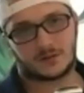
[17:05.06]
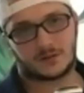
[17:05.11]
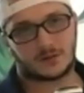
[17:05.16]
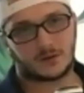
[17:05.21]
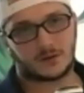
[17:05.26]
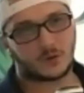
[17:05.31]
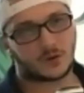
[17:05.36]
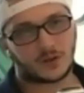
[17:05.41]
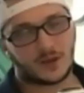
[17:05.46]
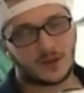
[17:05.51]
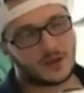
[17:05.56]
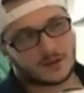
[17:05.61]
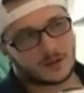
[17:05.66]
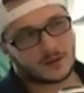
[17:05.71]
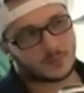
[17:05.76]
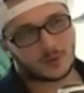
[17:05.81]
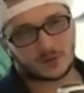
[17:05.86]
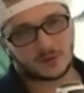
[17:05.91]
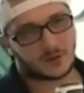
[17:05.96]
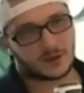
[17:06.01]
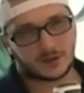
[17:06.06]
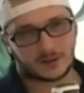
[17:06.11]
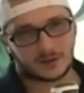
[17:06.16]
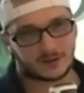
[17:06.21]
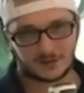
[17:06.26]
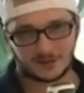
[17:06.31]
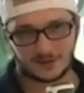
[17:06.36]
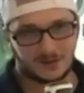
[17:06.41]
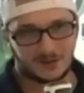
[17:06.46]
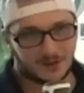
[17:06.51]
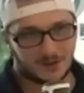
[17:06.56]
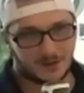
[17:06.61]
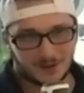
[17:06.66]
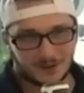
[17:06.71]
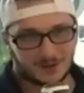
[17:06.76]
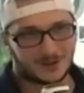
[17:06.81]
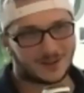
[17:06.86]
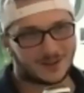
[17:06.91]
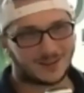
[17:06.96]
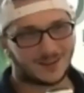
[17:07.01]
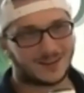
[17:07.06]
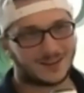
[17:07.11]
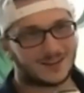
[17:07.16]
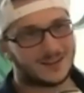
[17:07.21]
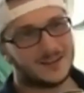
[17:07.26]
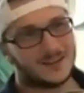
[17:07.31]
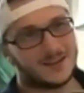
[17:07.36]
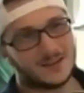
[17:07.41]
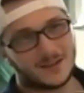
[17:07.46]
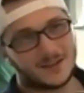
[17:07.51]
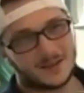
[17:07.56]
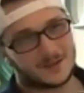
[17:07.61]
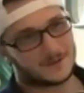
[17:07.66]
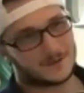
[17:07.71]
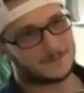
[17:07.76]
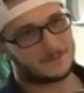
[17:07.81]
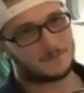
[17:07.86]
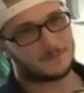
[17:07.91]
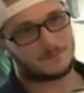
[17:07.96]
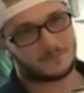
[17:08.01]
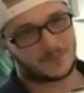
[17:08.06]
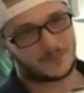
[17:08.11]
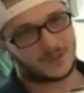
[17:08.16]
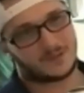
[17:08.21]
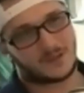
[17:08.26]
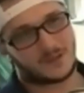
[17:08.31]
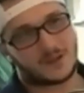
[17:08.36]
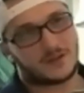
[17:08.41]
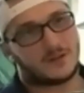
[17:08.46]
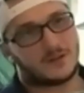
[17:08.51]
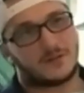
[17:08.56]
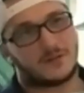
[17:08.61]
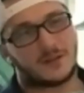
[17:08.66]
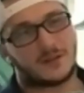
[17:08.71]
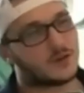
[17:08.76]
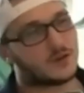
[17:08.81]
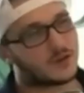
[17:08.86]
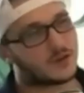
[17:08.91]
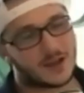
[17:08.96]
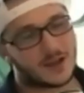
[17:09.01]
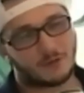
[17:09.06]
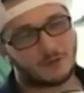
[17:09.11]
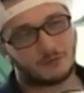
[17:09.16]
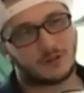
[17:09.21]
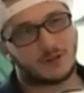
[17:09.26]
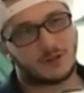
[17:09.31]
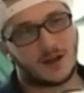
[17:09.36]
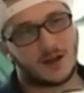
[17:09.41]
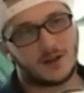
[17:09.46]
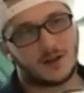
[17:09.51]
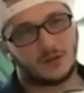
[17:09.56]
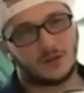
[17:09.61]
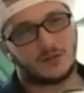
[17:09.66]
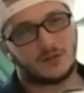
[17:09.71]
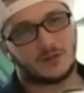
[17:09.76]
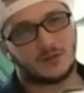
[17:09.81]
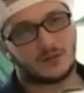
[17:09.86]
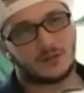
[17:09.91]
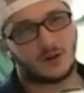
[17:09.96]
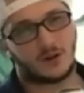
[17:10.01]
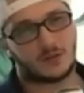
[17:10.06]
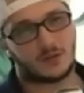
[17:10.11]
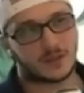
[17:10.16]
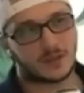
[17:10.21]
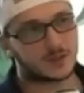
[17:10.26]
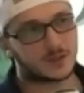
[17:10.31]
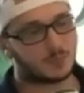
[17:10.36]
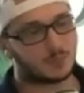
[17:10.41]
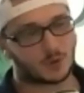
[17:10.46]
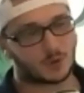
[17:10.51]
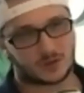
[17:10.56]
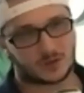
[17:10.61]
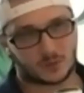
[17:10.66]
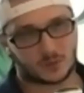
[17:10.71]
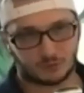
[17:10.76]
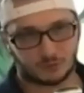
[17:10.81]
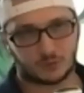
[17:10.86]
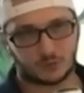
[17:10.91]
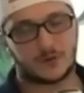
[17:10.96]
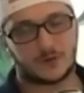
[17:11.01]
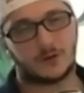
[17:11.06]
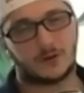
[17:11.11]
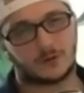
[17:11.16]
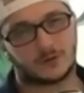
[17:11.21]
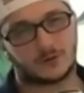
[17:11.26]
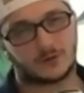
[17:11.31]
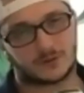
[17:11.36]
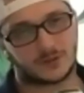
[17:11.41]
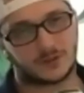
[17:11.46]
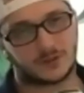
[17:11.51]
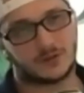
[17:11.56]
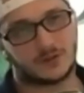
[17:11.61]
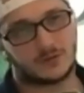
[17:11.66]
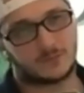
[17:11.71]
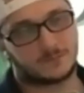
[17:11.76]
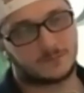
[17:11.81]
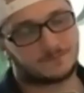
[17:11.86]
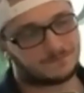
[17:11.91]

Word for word: Okay. But like, then, then you can't rely on, the, on this book to prove yours, you know?